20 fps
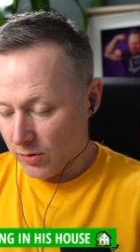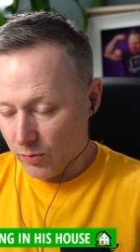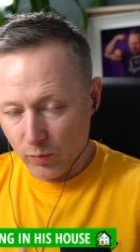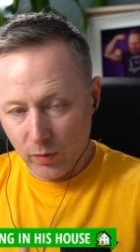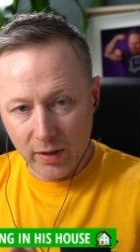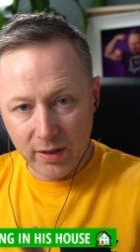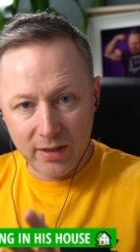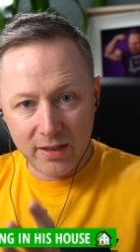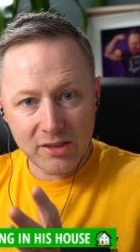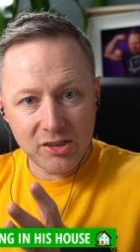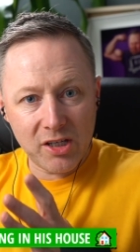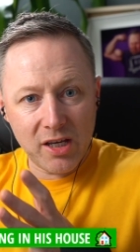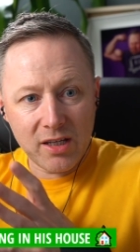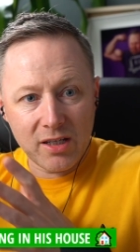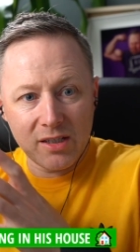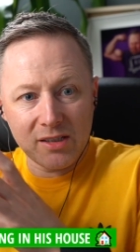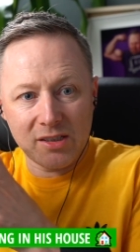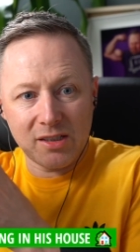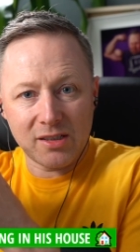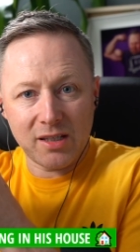one of the
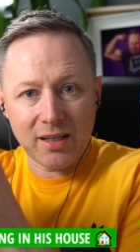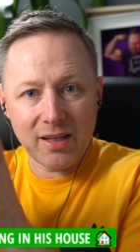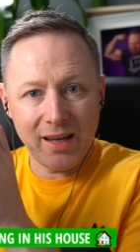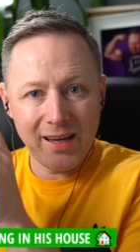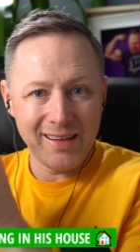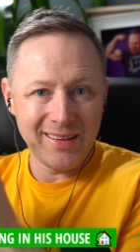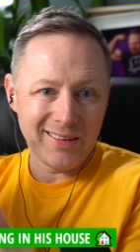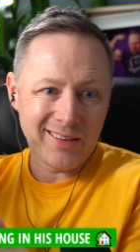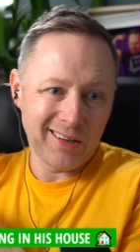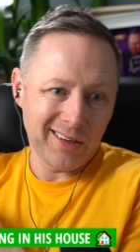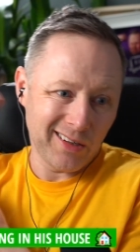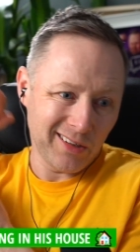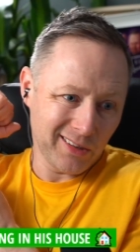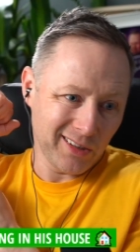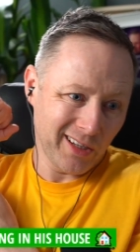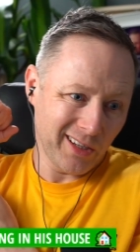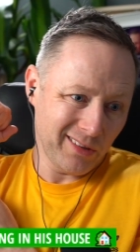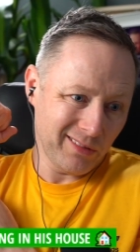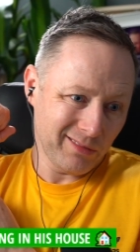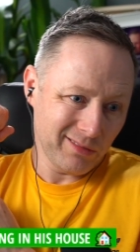jackets as a kind of,
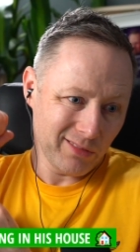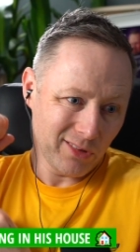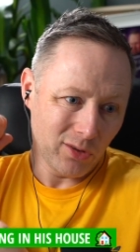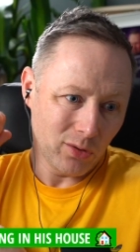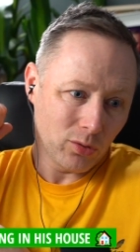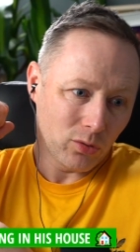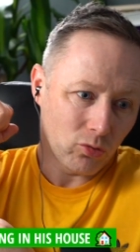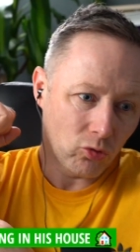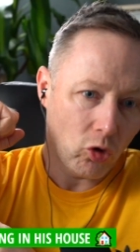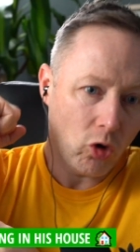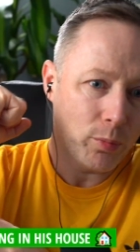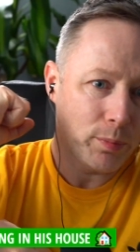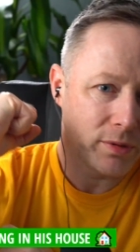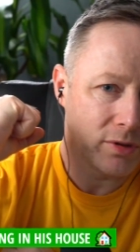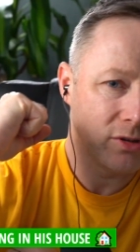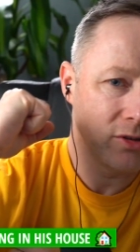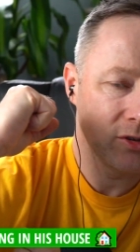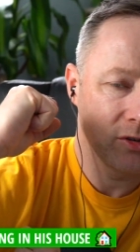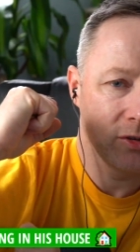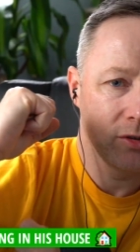like, you know,
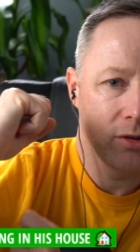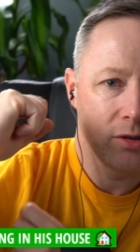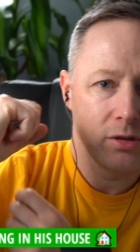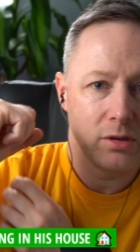robbers